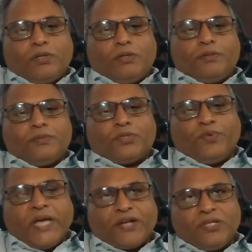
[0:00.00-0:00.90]
So
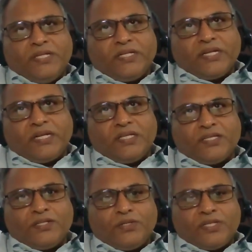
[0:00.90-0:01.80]
we actually
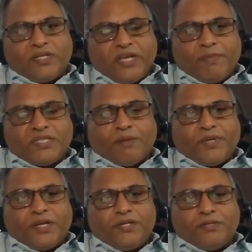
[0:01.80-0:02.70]
integrate this into the
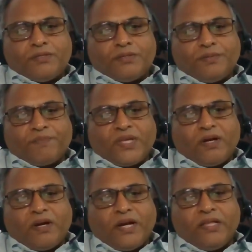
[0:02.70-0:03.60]
TMS applications,
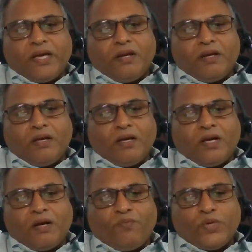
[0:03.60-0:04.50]
and then
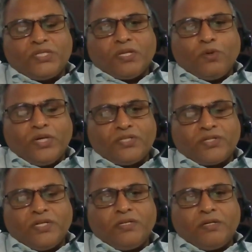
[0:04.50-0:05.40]
once the
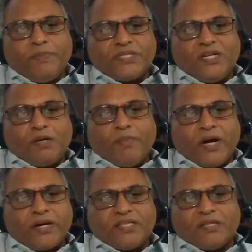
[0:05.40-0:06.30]
load is tendered, basically
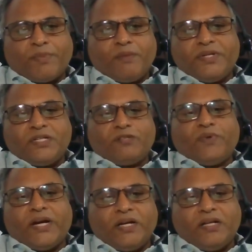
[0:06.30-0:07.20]
it's marked as
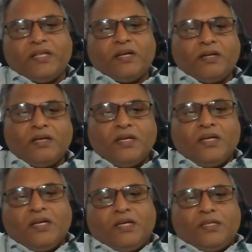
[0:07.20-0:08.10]
appointment required, and then